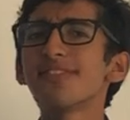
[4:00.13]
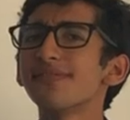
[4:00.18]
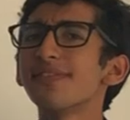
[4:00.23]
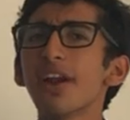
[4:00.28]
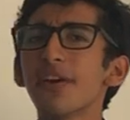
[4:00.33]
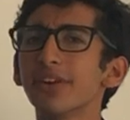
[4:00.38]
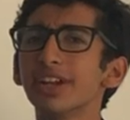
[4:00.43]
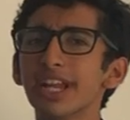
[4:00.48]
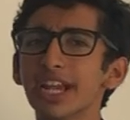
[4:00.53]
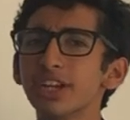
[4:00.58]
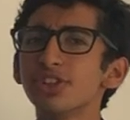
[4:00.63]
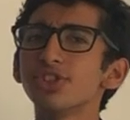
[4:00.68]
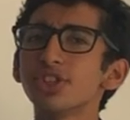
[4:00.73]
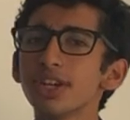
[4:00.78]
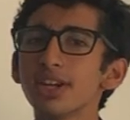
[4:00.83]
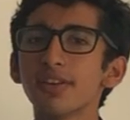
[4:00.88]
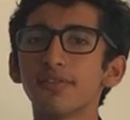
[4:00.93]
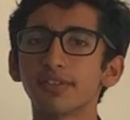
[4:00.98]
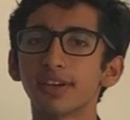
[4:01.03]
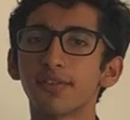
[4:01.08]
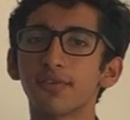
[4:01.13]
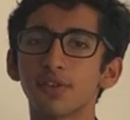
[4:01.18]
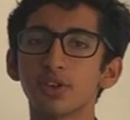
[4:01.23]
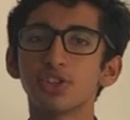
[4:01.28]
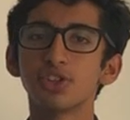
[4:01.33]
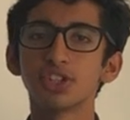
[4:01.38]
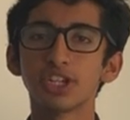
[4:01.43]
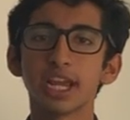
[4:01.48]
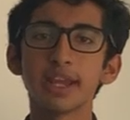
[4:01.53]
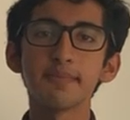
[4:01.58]
variation of different
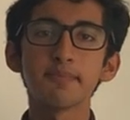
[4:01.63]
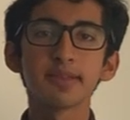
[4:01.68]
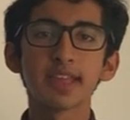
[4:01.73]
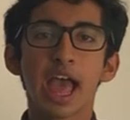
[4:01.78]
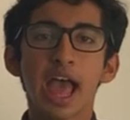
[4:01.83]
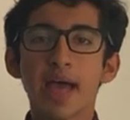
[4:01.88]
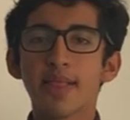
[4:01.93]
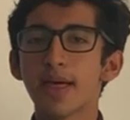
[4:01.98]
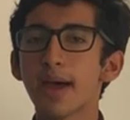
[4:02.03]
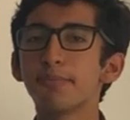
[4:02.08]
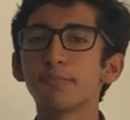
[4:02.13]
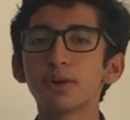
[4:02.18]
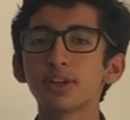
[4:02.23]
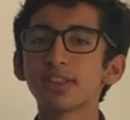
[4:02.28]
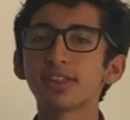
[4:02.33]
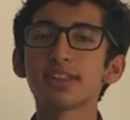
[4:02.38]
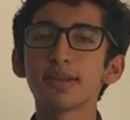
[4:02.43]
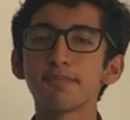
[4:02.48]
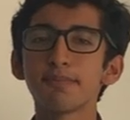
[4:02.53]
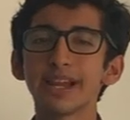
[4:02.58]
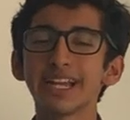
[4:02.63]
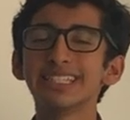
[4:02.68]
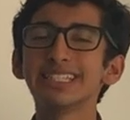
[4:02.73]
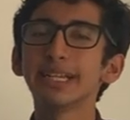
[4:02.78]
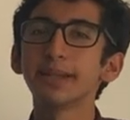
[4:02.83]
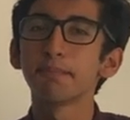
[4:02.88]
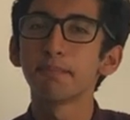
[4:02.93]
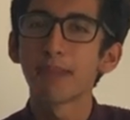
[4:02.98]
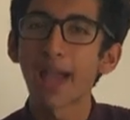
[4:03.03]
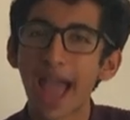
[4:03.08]
shapes that puts the
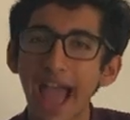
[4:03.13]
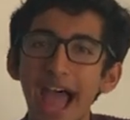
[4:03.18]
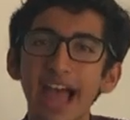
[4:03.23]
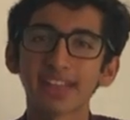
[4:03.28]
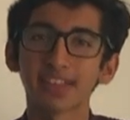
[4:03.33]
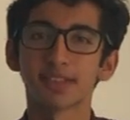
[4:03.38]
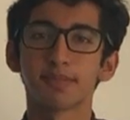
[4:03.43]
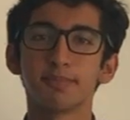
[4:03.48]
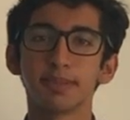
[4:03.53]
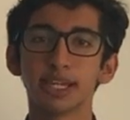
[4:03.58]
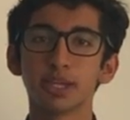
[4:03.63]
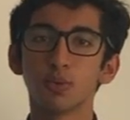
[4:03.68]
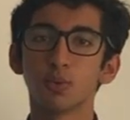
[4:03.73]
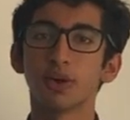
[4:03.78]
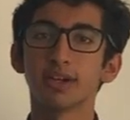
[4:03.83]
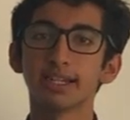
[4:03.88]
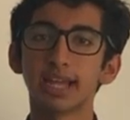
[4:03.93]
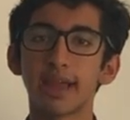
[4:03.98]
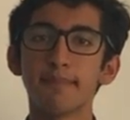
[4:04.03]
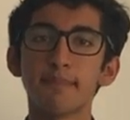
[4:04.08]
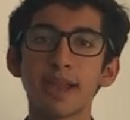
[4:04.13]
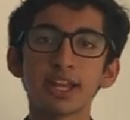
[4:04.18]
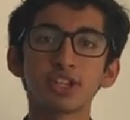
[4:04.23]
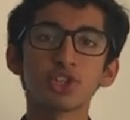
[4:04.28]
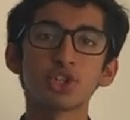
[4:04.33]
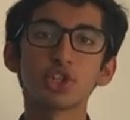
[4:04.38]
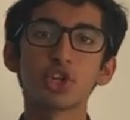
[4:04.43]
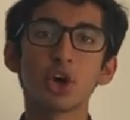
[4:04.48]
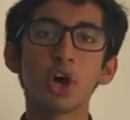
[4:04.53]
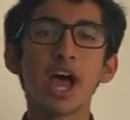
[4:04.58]
painting past being
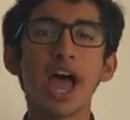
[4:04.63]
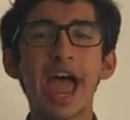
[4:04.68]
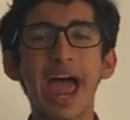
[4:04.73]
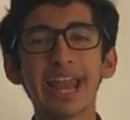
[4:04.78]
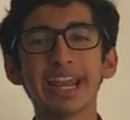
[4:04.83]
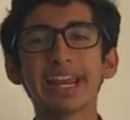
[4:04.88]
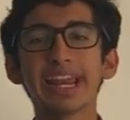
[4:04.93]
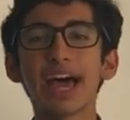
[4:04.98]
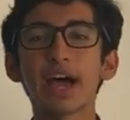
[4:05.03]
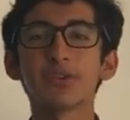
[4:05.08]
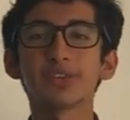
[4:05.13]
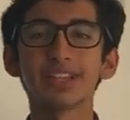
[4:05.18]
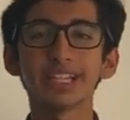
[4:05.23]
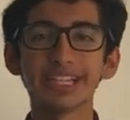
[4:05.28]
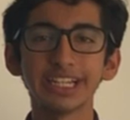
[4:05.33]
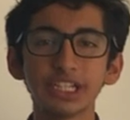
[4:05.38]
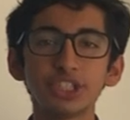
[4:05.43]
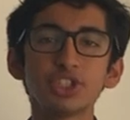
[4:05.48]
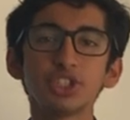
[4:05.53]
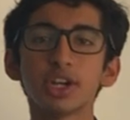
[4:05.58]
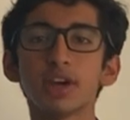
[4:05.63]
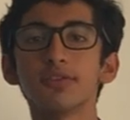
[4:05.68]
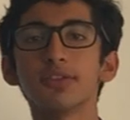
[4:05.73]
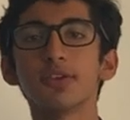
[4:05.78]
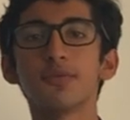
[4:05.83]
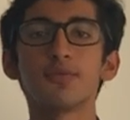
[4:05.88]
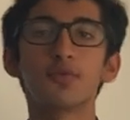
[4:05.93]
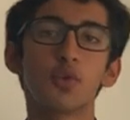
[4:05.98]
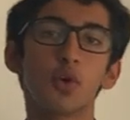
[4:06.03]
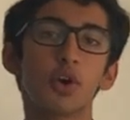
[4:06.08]
one-dimensional and allows each of the
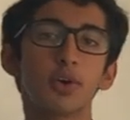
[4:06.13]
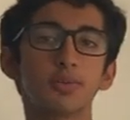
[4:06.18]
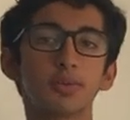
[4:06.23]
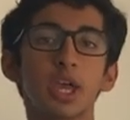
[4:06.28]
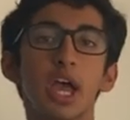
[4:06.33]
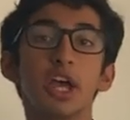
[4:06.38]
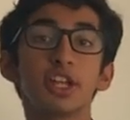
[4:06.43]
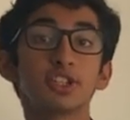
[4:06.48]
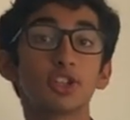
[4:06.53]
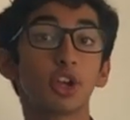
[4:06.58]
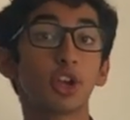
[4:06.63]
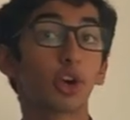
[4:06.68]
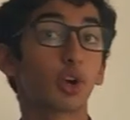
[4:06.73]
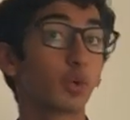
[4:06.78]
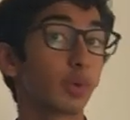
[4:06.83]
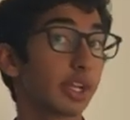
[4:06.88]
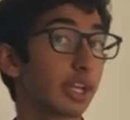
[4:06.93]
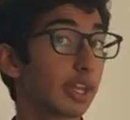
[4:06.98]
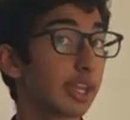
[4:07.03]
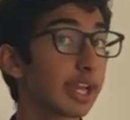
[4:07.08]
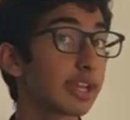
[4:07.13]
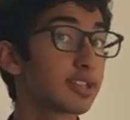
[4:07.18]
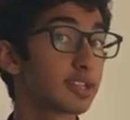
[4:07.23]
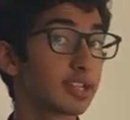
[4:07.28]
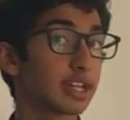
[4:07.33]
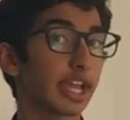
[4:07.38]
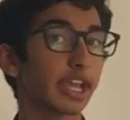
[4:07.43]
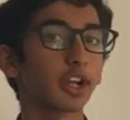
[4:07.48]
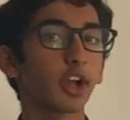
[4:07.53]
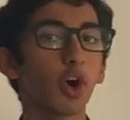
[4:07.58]
forms to look
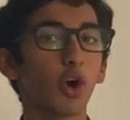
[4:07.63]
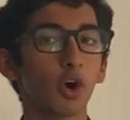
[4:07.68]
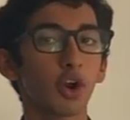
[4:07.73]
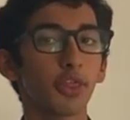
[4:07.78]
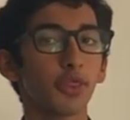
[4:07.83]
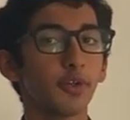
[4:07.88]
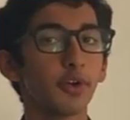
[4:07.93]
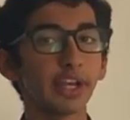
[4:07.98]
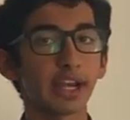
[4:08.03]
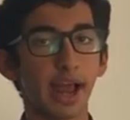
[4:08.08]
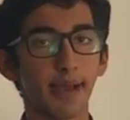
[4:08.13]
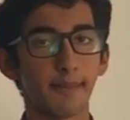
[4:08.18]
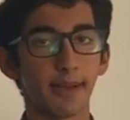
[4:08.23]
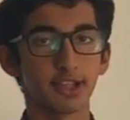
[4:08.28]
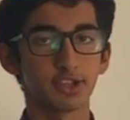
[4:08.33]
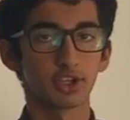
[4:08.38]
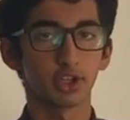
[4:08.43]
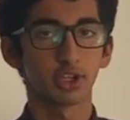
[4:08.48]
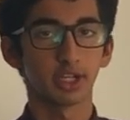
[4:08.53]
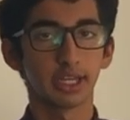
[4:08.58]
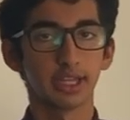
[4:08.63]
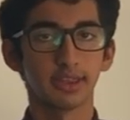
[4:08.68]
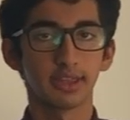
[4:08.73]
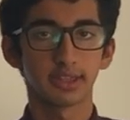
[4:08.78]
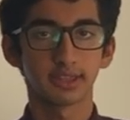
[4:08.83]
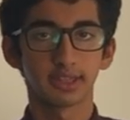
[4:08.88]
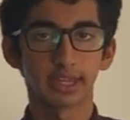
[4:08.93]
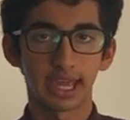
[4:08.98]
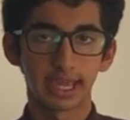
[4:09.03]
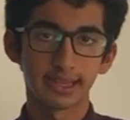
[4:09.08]
realistic, or three-dimensional in
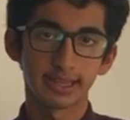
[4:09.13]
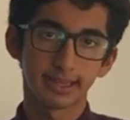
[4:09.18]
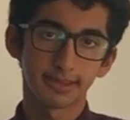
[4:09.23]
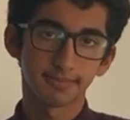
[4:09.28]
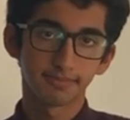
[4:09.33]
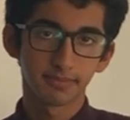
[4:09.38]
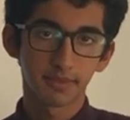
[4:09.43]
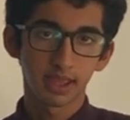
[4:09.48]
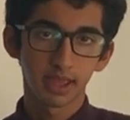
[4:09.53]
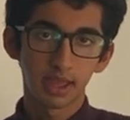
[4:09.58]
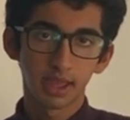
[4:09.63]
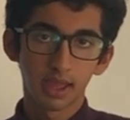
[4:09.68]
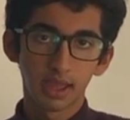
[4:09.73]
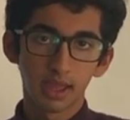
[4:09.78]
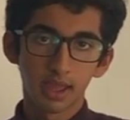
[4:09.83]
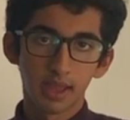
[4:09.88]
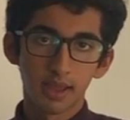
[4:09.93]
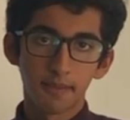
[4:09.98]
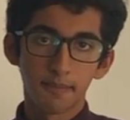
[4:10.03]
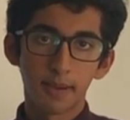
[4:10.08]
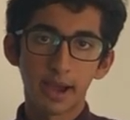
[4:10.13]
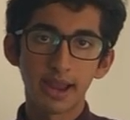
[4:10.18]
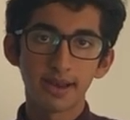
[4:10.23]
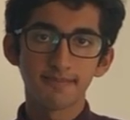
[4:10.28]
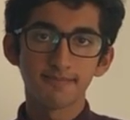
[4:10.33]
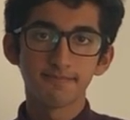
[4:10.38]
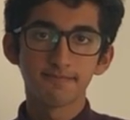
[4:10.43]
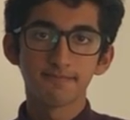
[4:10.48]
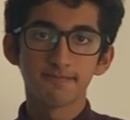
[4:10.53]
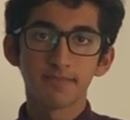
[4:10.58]
this case.
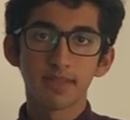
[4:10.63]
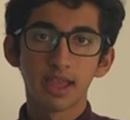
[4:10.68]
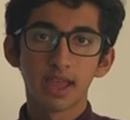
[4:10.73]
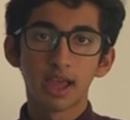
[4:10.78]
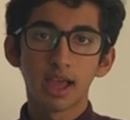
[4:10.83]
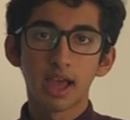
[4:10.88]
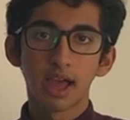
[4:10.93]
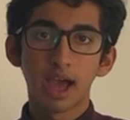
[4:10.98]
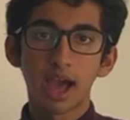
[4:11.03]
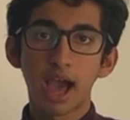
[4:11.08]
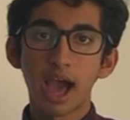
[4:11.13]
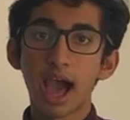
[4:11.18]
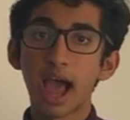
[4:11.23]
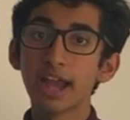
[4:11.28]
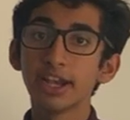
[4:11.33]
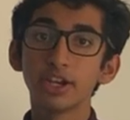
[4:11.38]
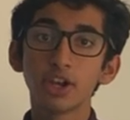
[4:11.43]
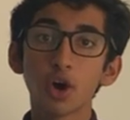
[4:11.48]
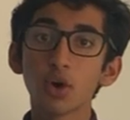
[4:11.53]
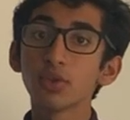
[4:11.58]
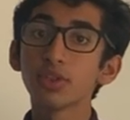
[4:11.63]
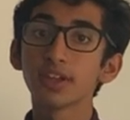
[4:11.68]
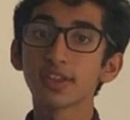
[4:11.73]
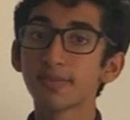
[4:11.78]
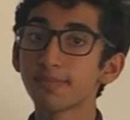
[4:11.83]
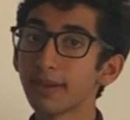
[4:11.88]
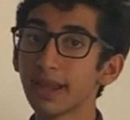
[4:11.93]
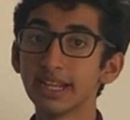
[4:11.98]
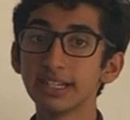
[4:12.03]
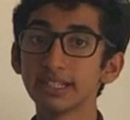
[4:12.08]
But I know this
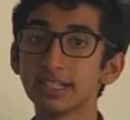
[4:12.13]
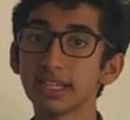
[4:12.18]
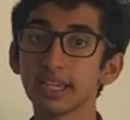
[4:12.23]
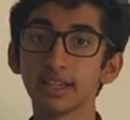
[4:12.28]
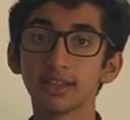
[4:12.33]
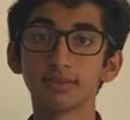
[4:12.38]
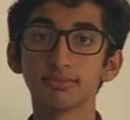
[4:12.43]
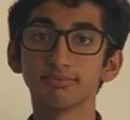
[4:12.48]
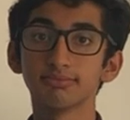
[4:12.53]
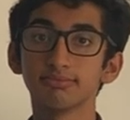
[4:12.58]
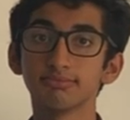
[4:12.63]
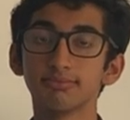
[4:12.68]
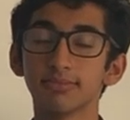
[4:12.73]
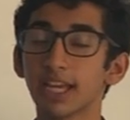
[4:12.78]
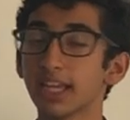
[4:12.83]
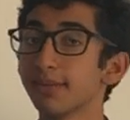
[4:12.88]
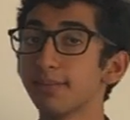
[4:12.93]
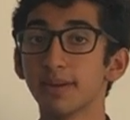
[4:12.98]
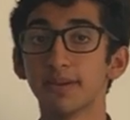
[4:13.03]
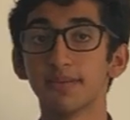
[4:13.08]
painting makes me